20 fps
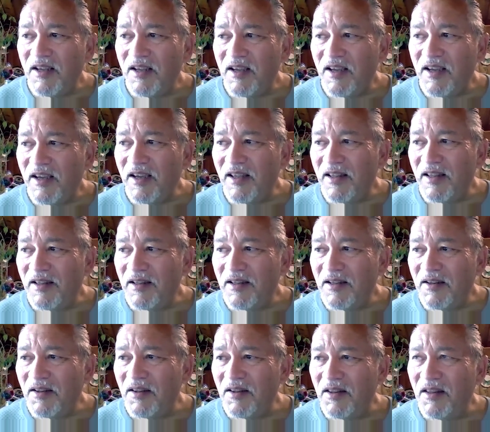
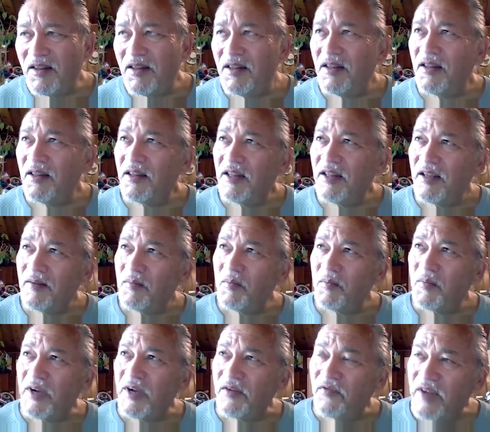And then
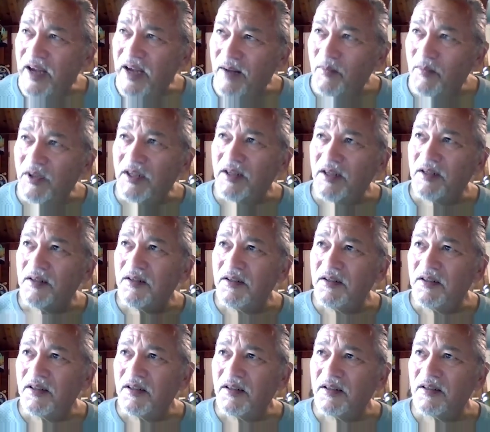my family
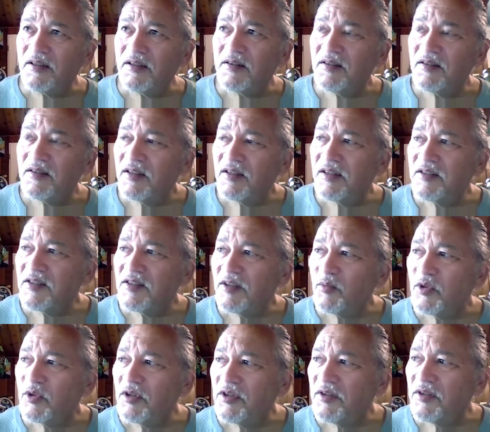did a, a
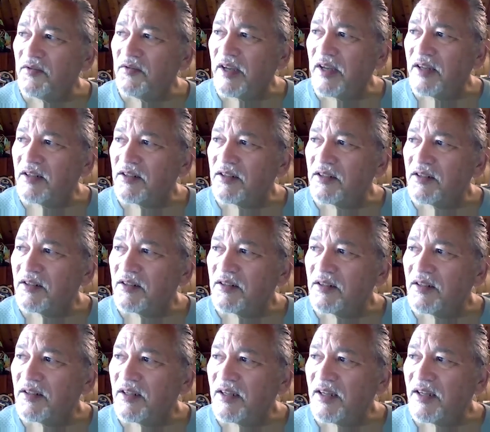similar event.
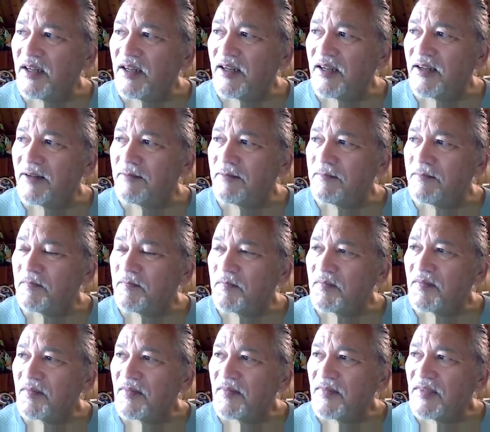Um,
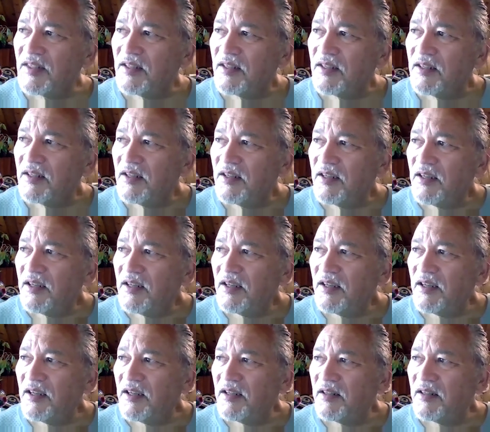
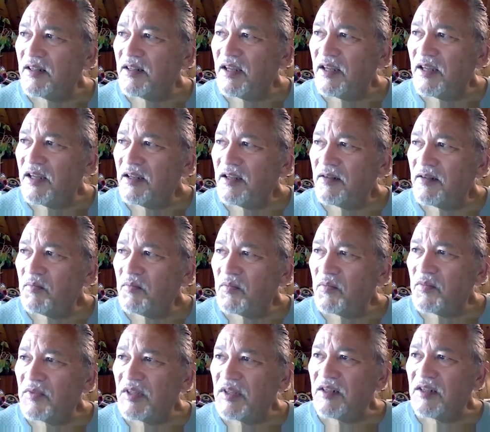they
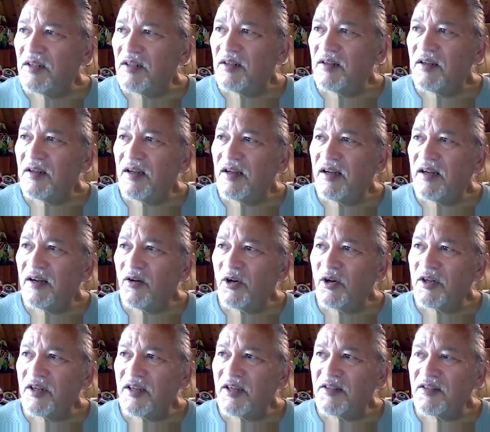uh,
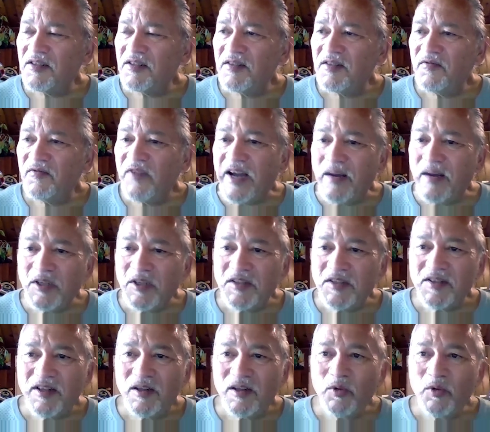organized a family
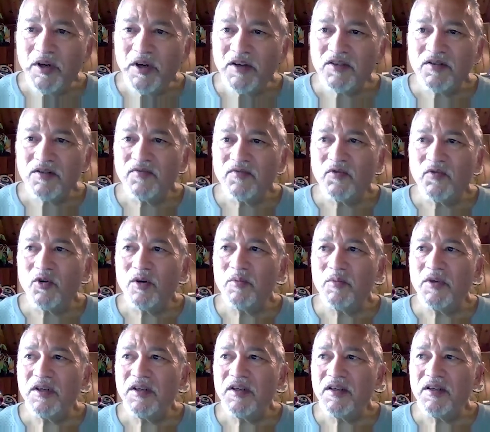celebration for
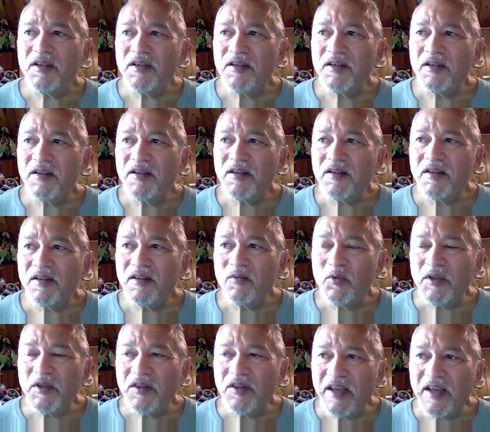me in the
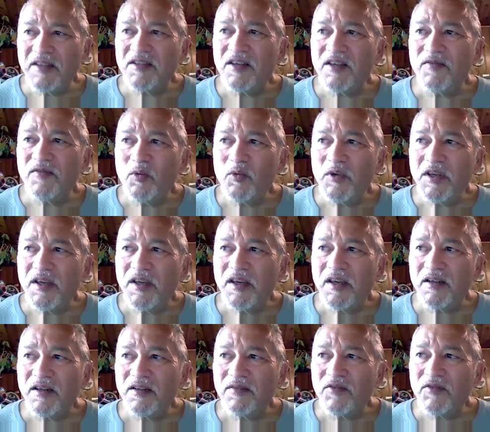Thanksgiving
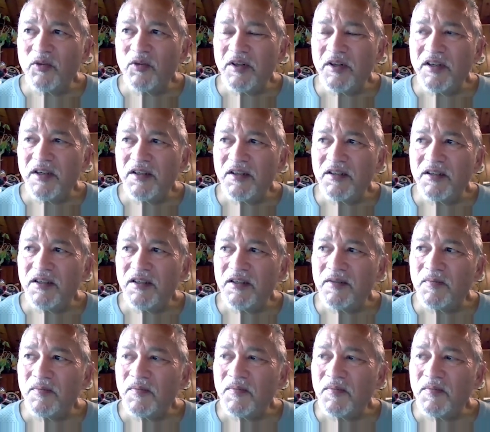weekend of 2018.